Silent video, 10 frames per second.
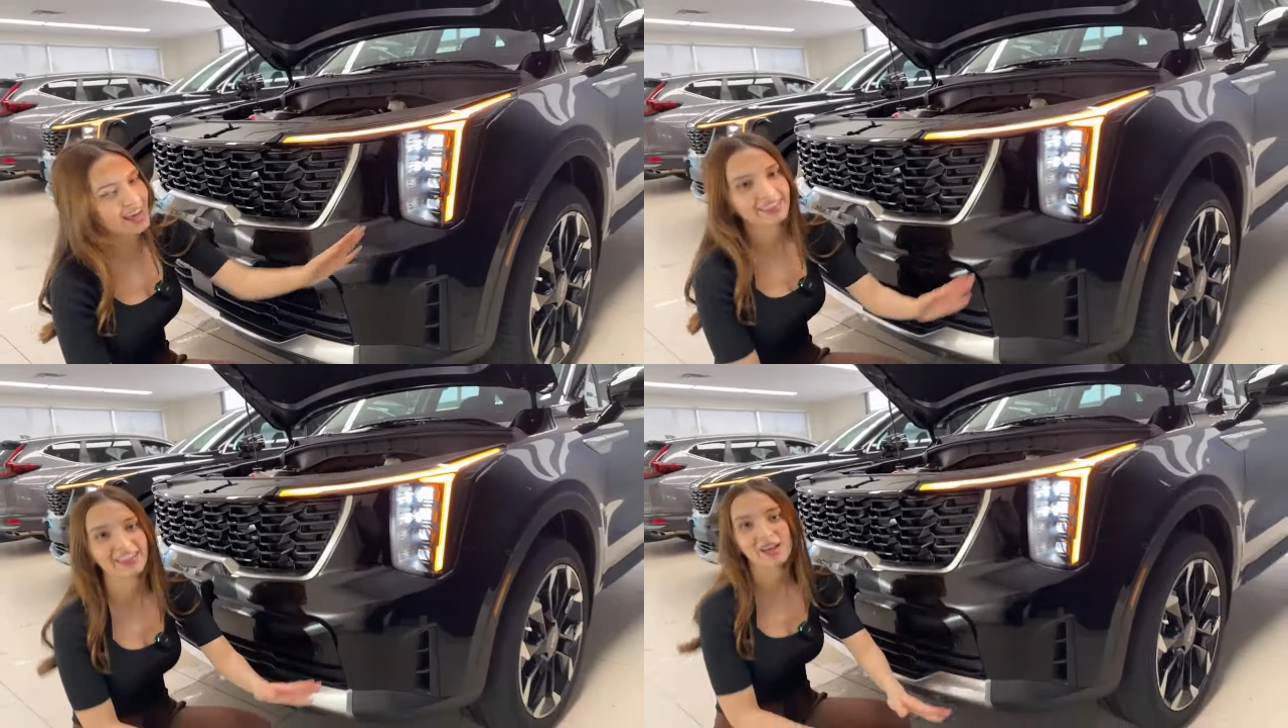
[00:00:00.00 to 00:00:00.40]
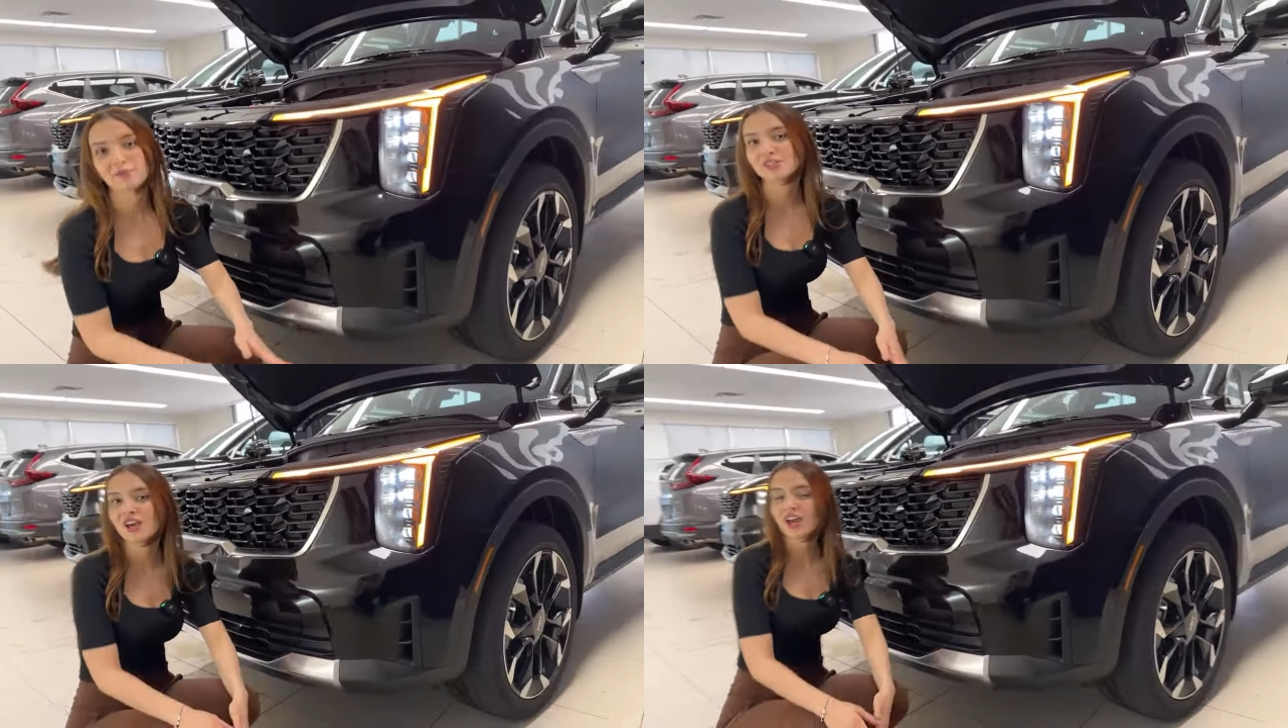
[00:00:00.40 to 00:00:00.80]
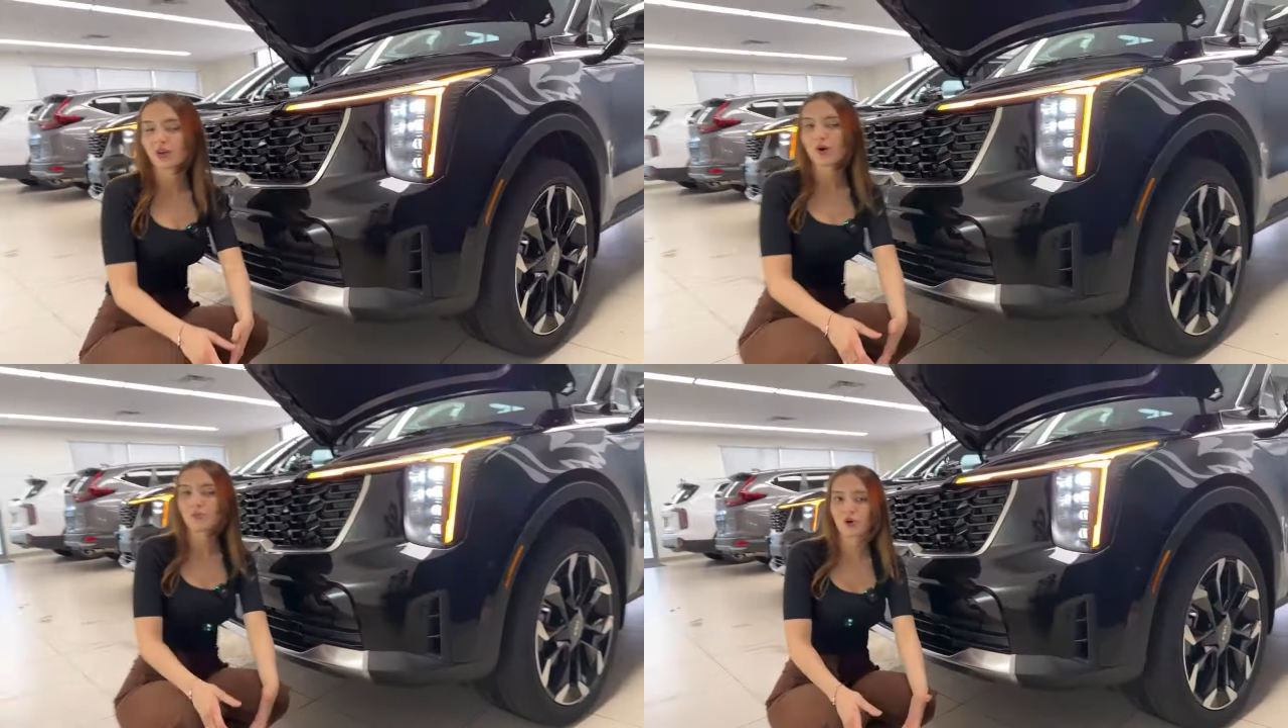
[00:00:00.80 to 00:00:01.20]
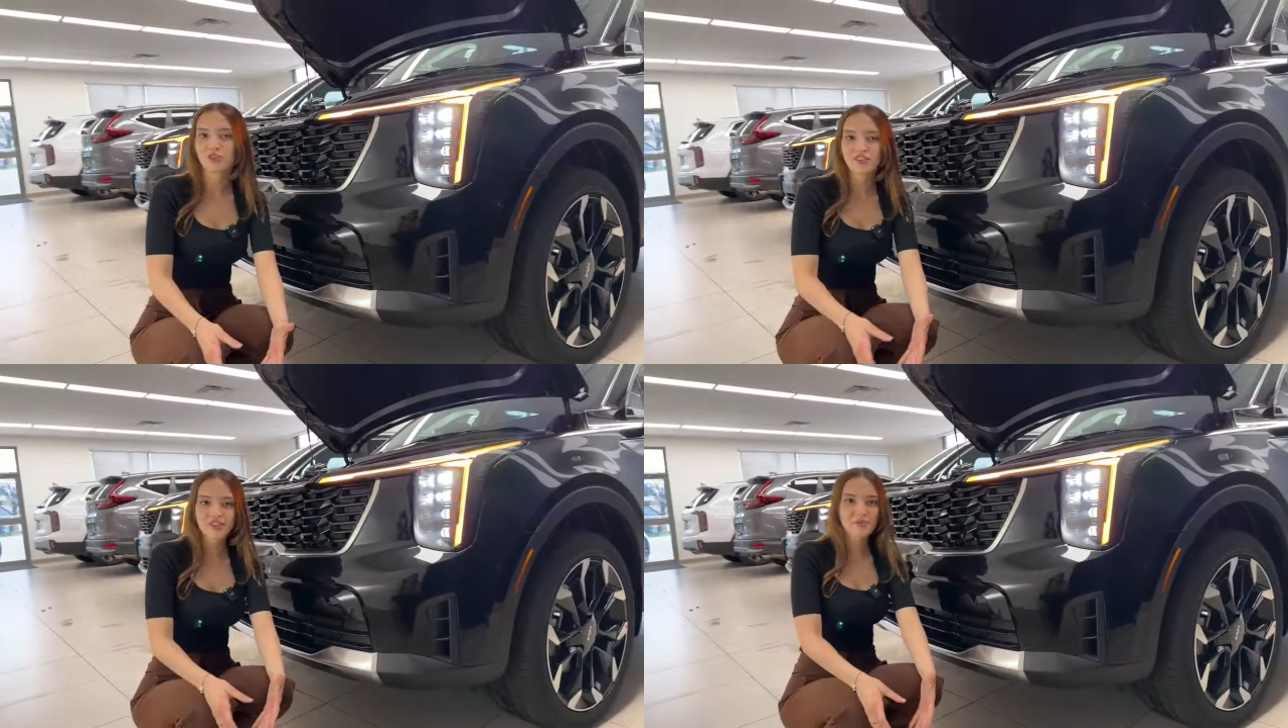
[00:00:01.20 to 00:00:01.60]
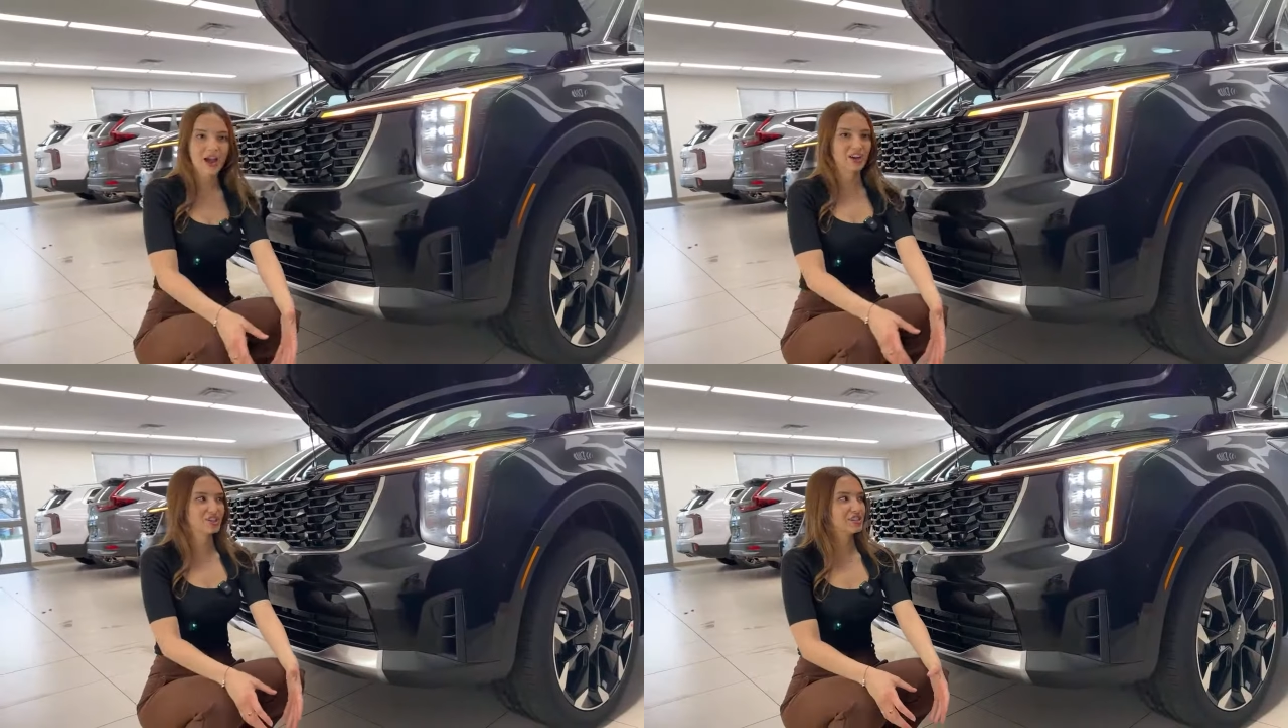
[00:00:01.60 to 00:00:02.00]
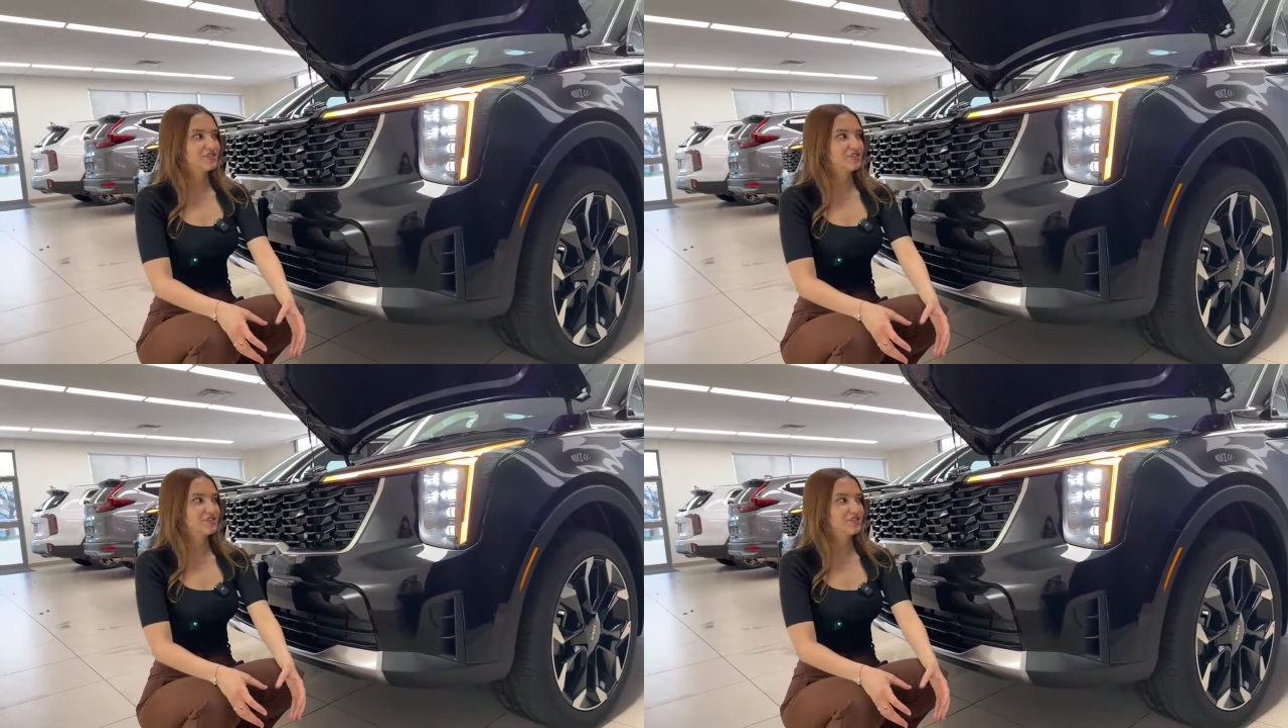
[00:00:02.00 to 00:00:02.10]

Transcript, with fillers: headlamps. And while both of them actually